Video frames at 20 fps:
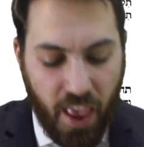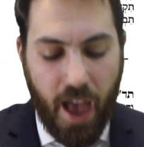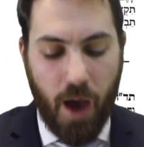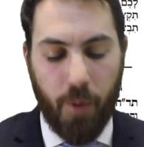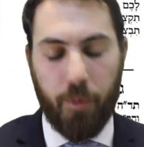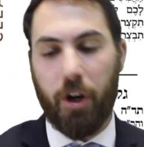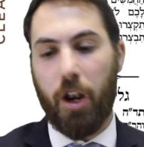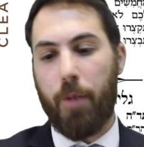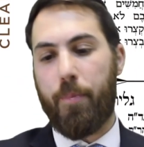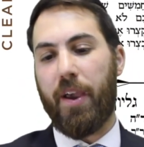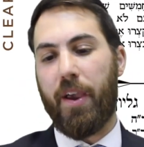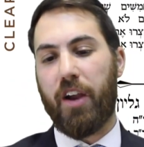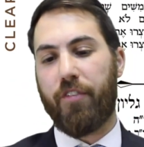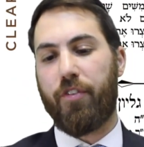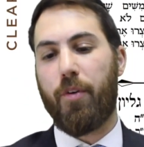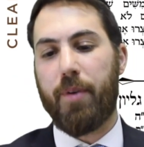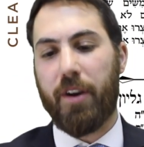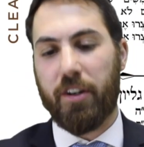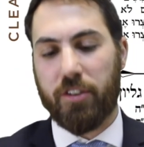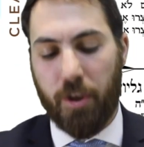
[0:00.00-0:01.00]
And we're going to pick up
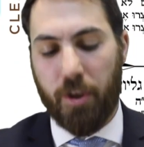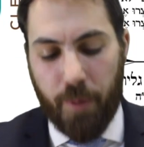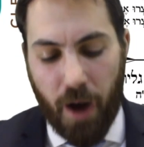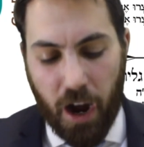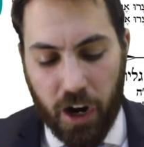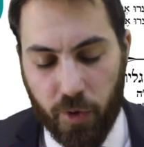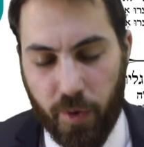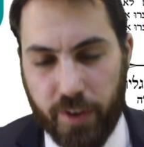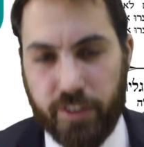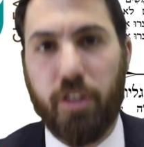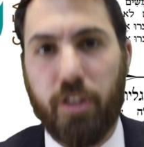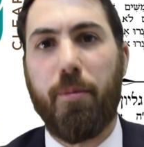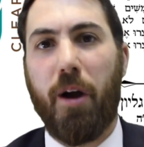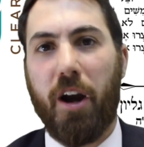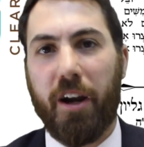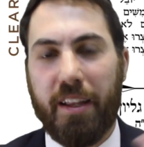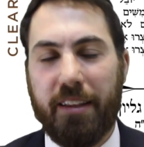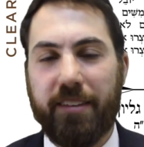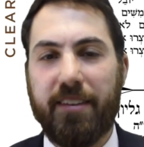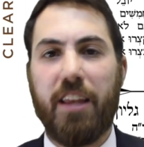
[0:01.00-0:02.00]
from here tomorrow as
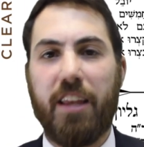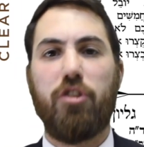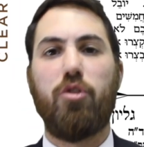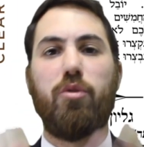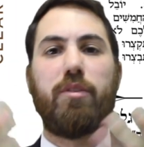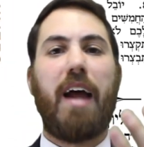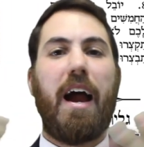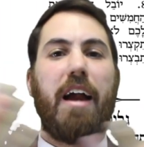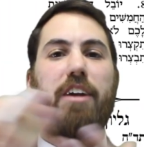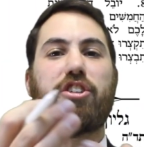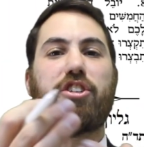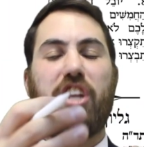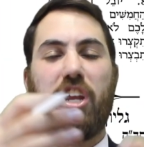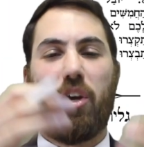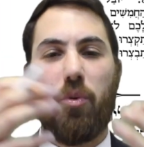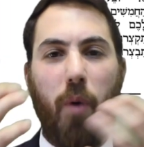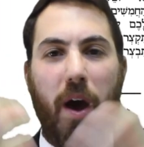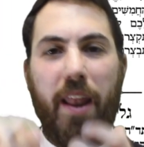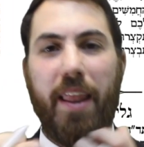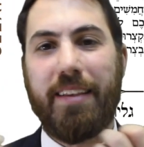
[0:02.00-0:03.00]
Gemara continues darshening
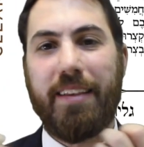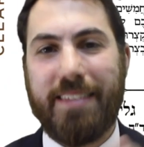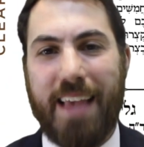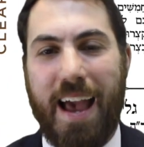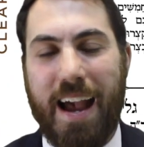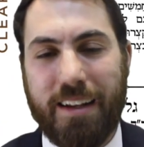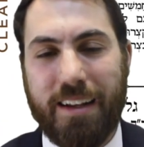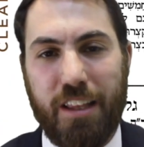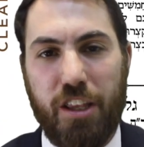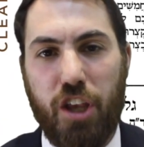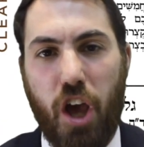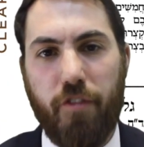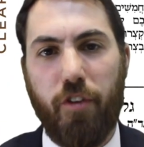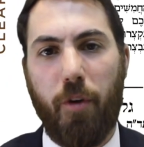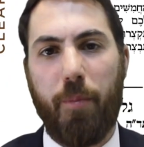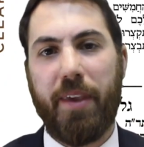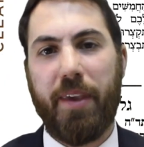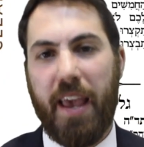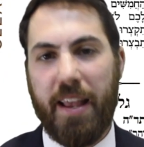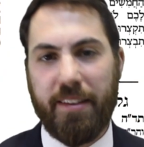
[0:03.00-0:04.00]
when exactly Yovel
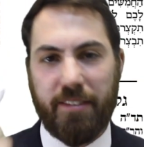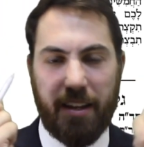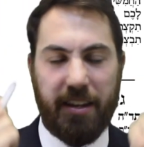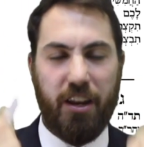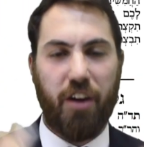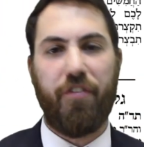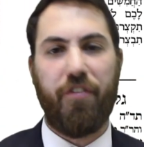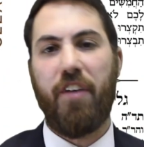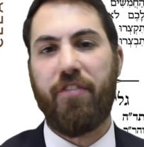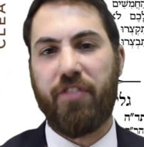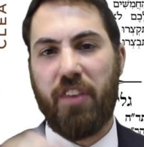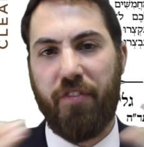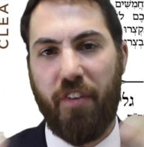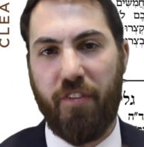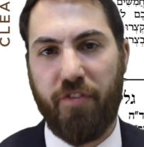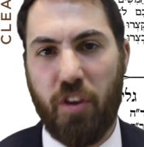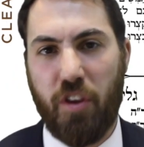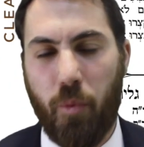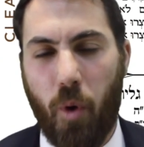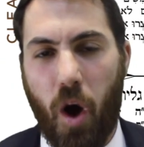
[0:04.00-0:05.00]
begins in year 50,
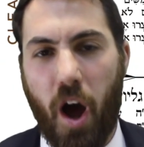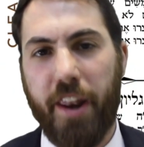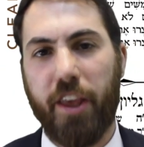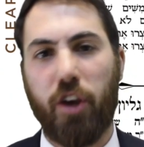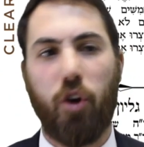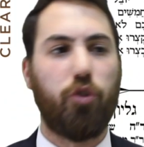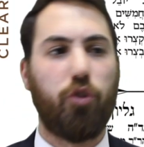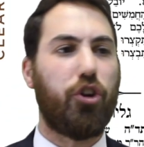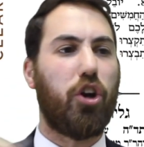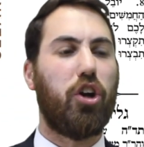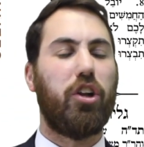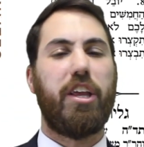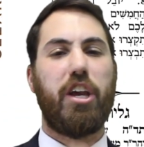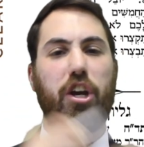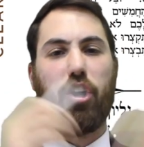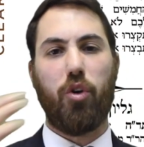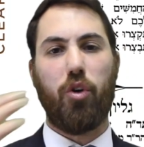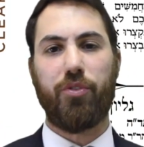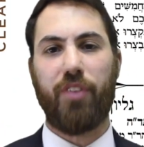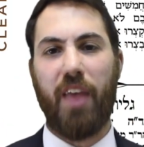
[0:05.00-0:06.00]
51. It goes early, it
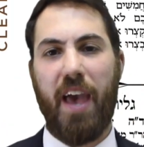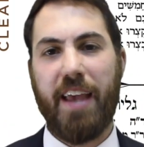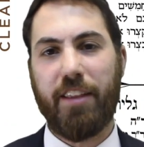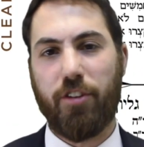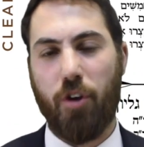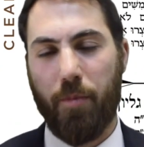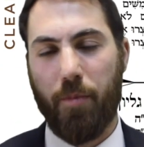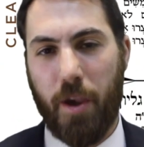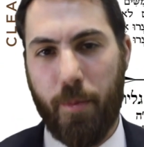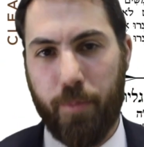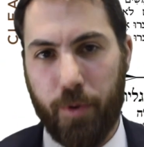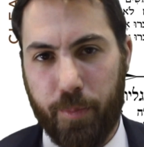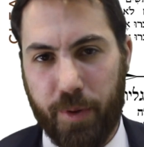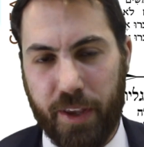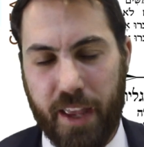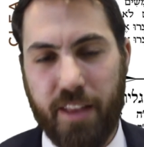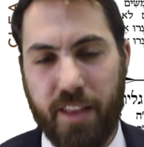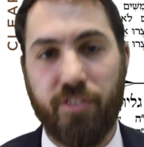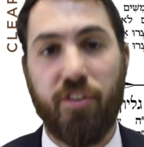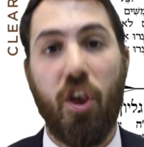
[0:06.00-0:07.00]
goes late. Yom Kippur
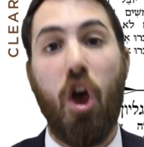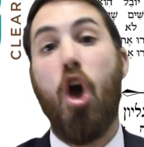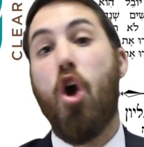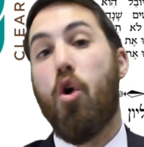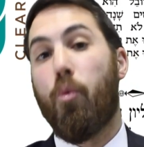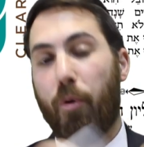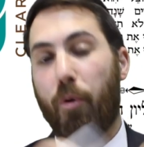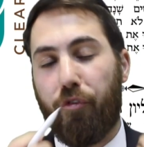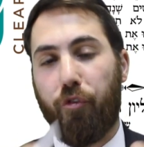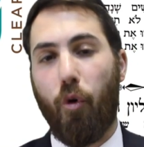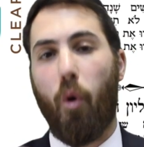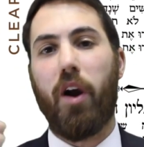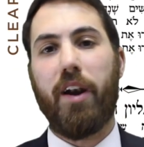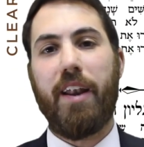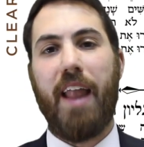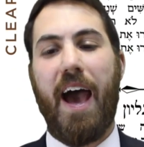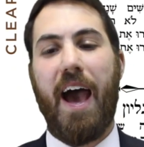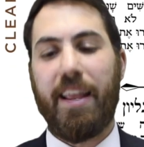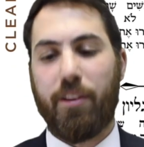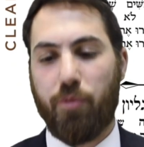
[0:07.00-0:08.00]
begins before
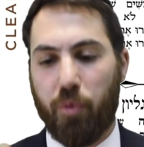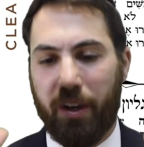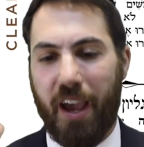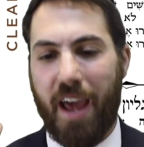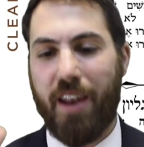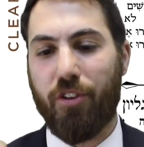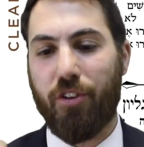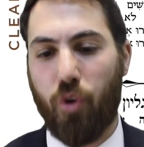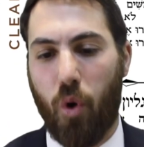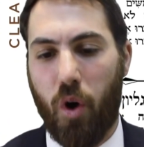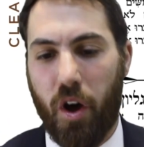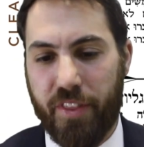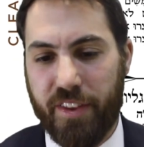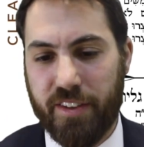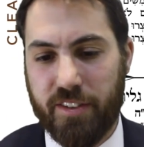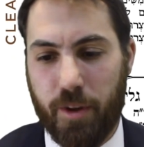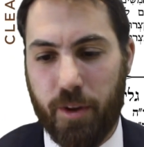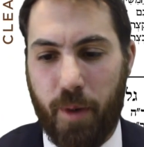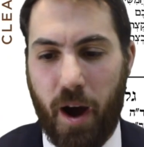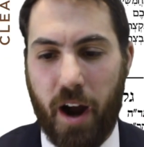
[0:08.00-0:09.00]
night. We'll get into all
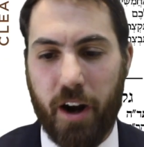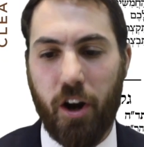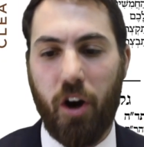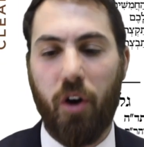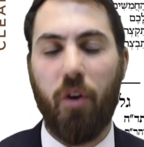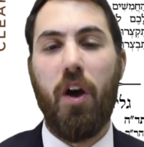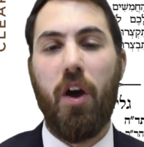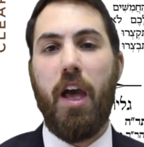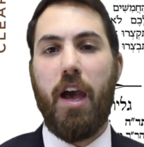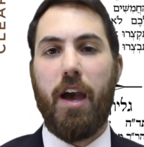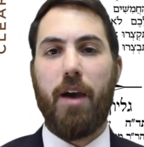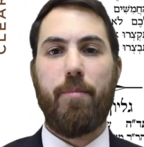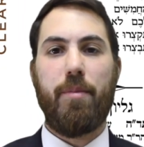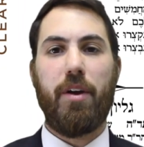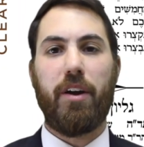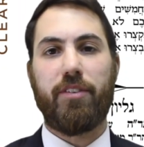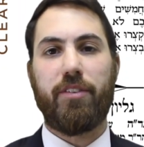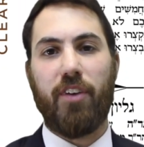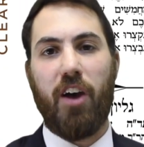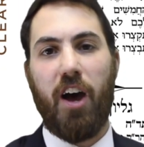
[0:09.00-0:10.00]
this tomorrow. And
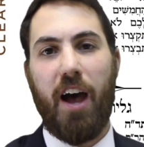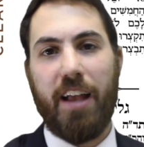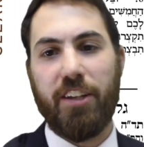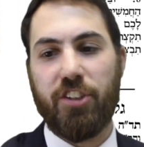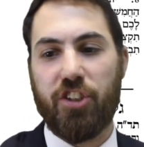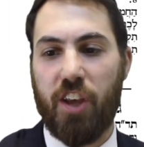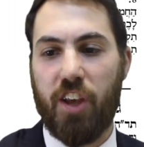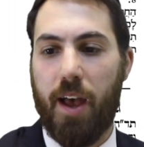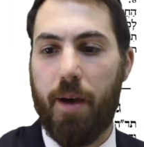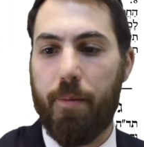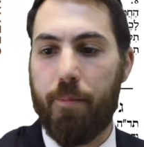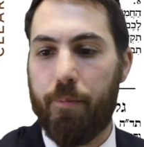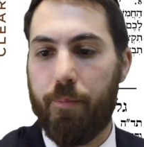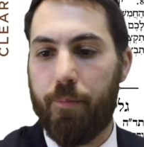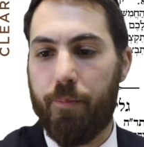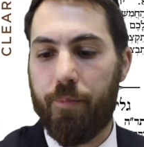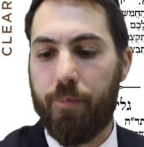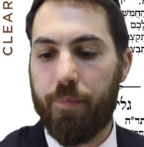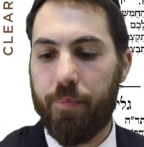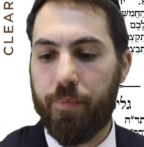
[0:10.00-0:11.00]
Mirta Hashem.